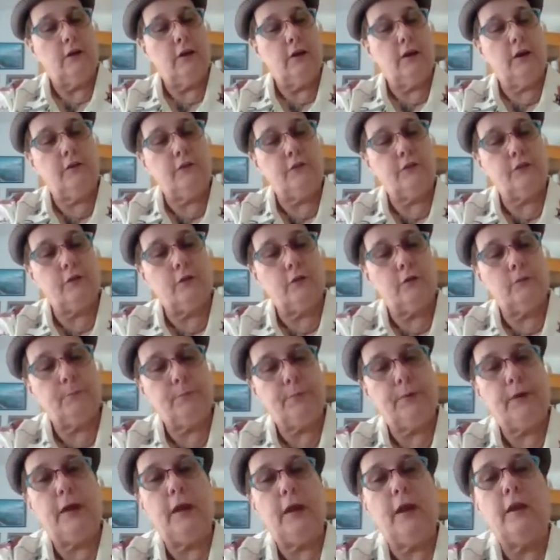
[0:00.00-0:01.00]
And the
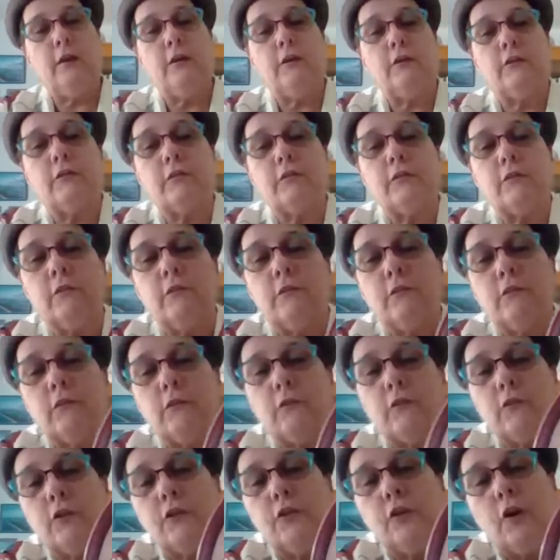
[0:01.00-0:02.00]
paint
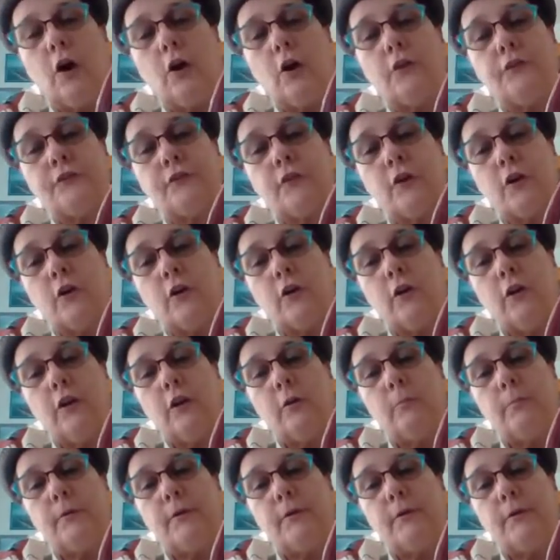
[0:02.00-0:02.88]
the dots are a little